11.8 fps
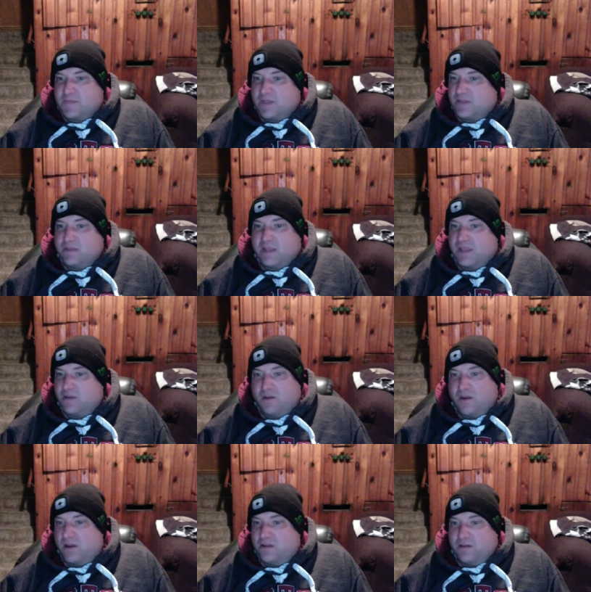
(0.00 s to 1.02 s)
They get
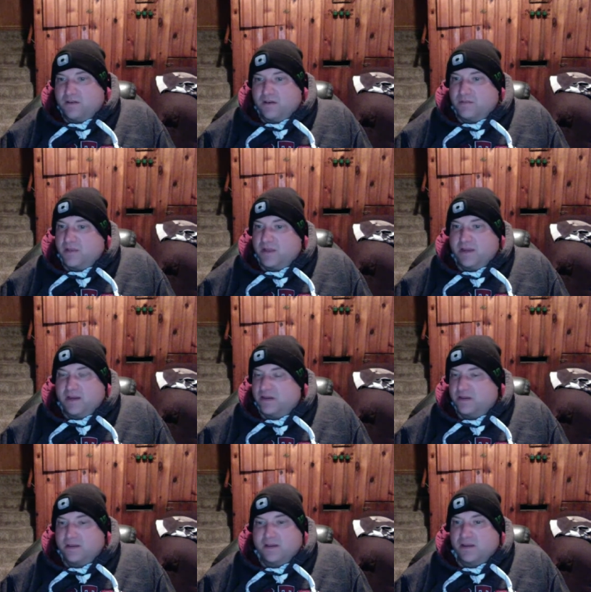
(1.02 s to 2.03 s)
on, you know what I mean, and
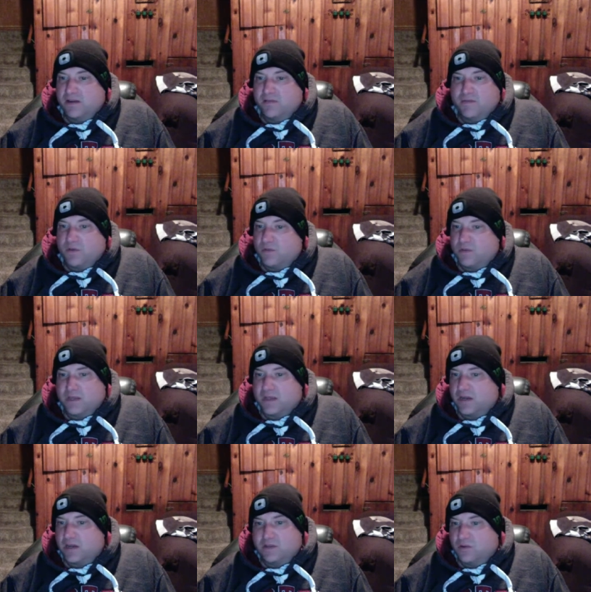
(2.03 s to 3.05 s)
you never know what they're
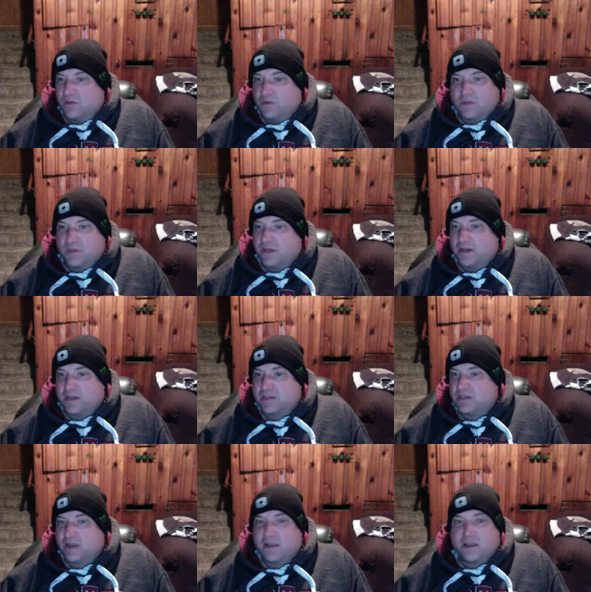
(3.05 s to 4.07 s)
gonna do, what they're gonna
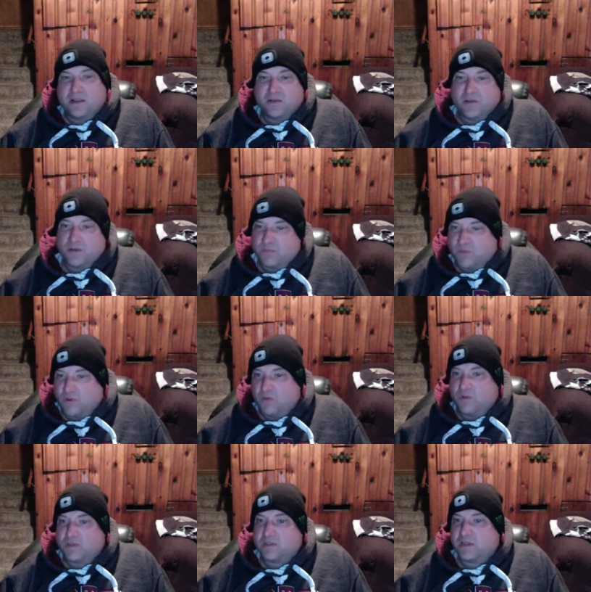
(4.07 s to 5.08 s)
say, or
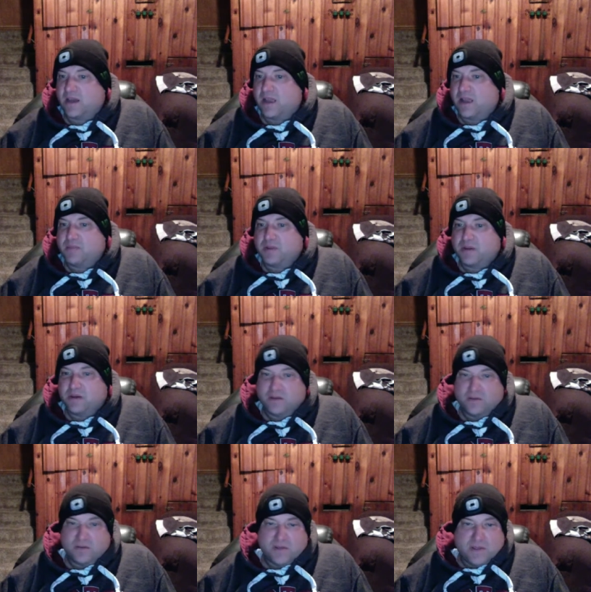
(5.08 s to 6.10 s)
what's gonna happen,
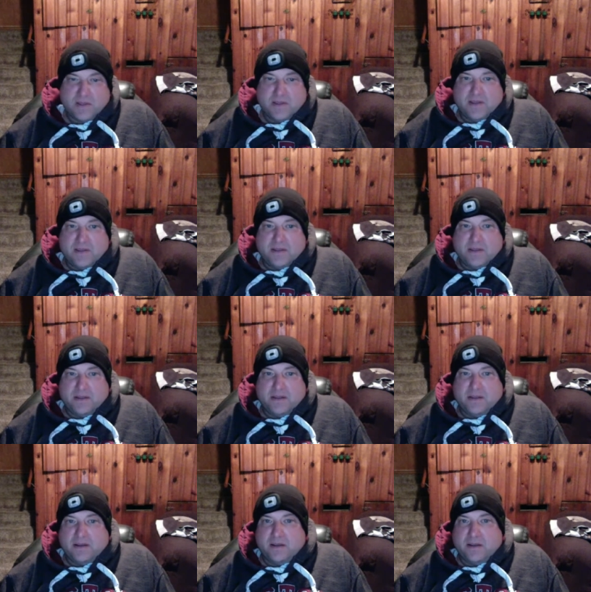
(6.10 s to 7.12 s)

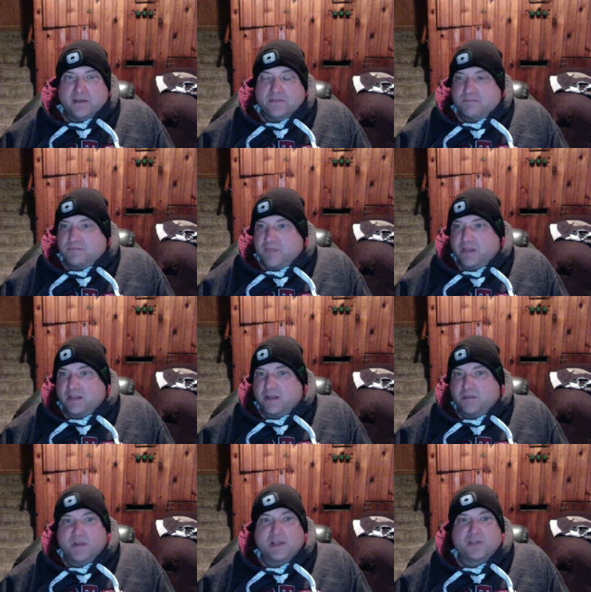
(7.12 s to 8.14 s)
and they can
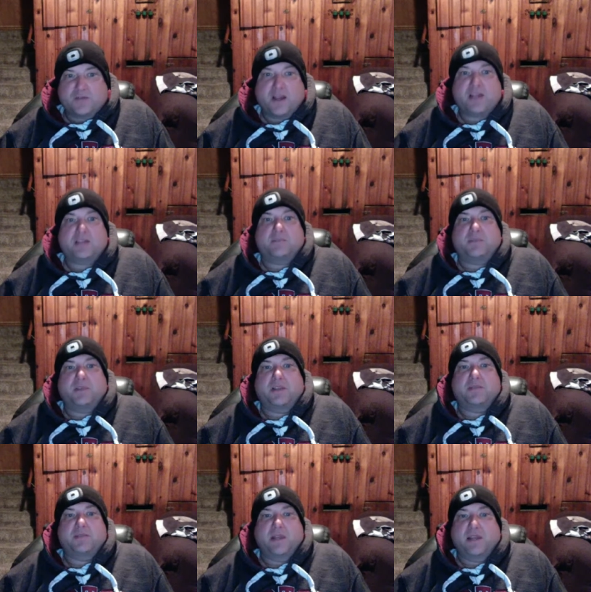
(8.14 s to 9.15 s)
come in and trash the
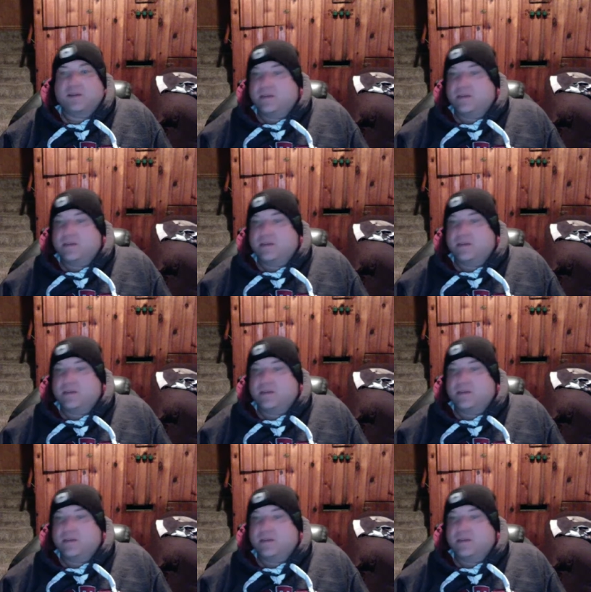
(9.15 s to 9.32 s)
place, man.